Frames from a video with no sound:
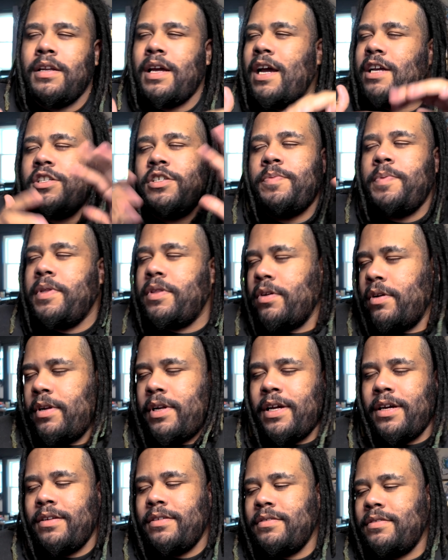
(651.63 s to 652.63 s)
I just be
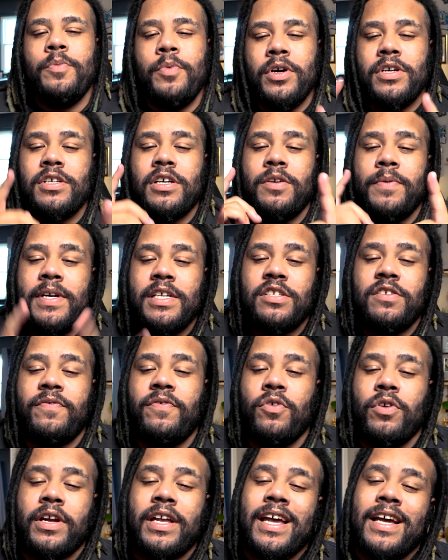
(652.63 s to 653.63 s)
throwing down. Your boy's on the race to
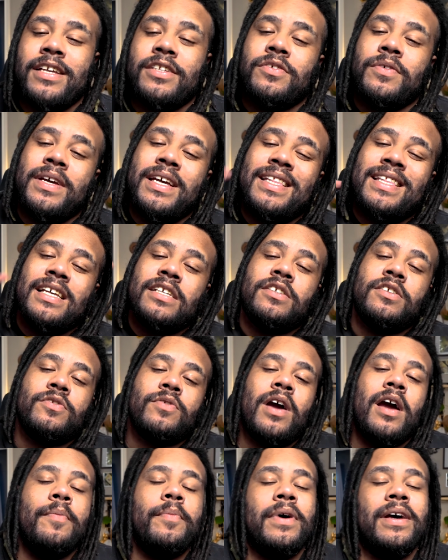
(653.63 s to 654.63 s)
4K, so hit that
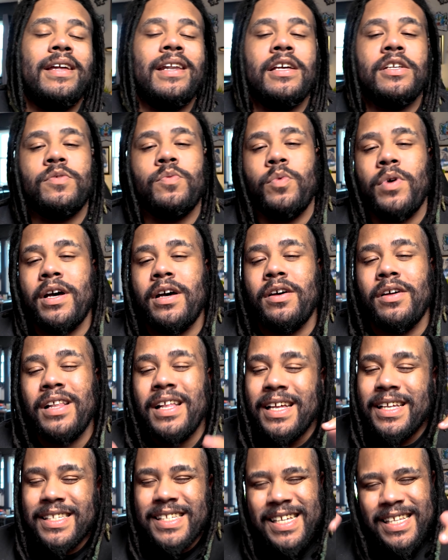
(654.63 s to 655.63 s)
subscribe button as well.